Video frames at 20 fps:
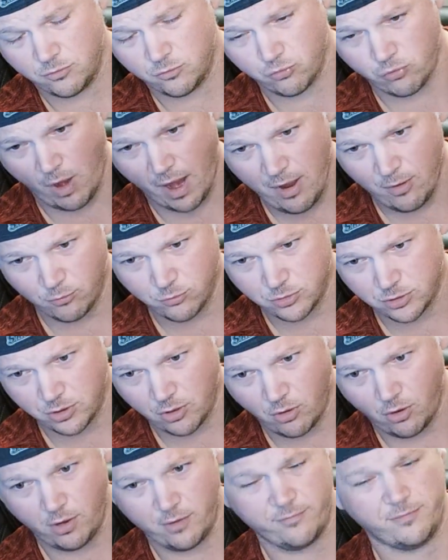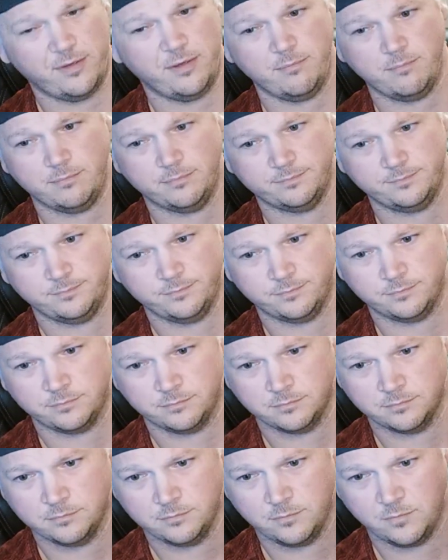ground coffee.
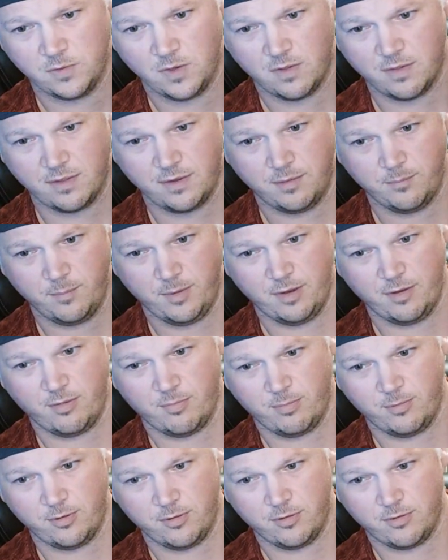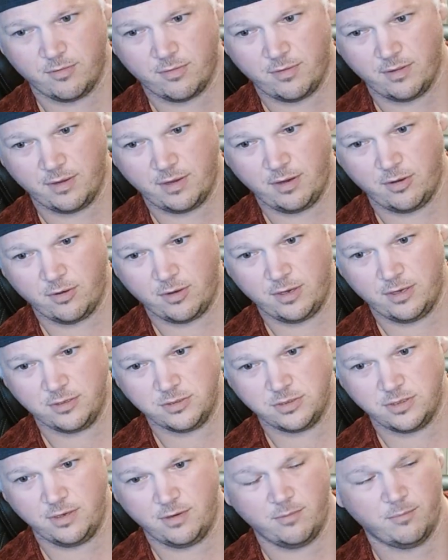Get a mini splitter. It's like air
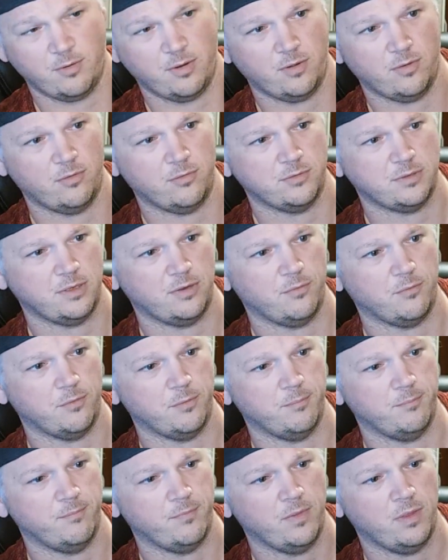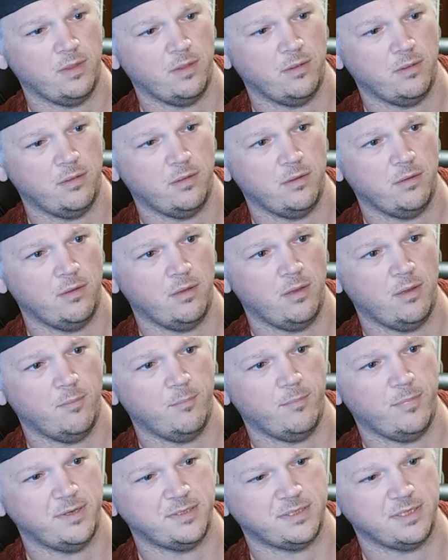conditioning in our hotel room.
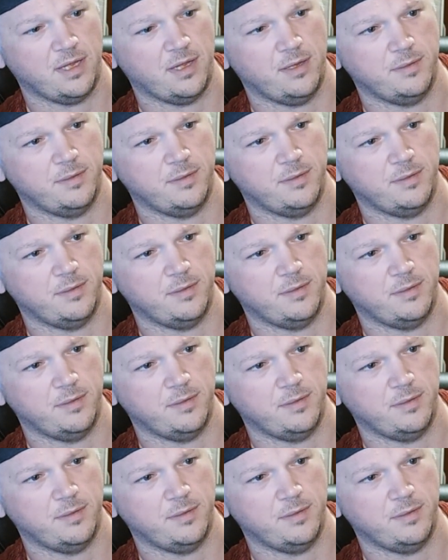But